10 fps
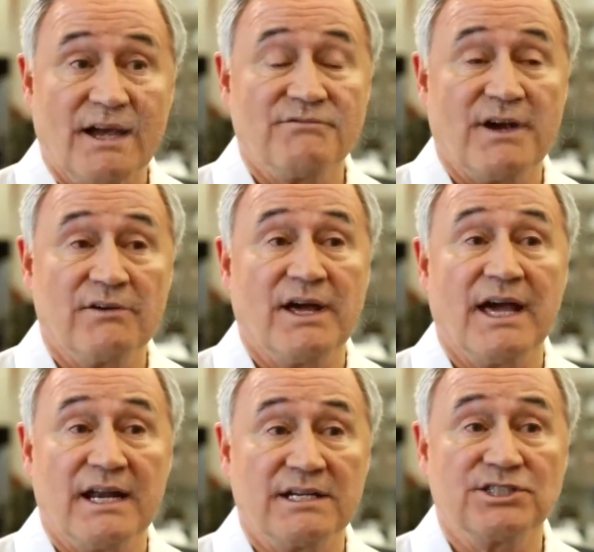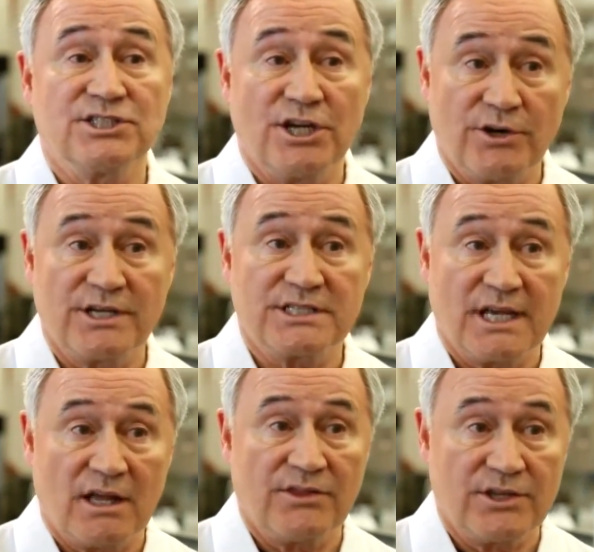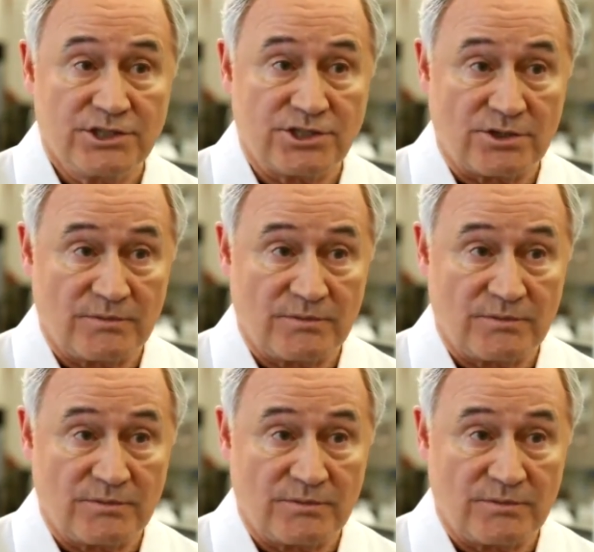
I found I had a serious health issue.